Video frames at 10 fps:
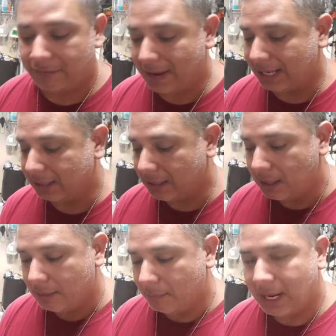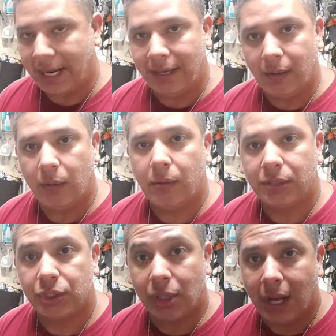In fact, my
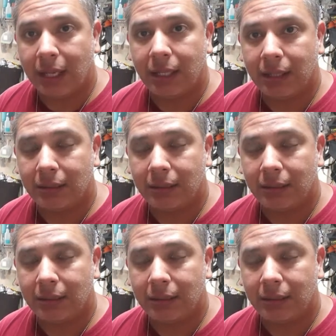stock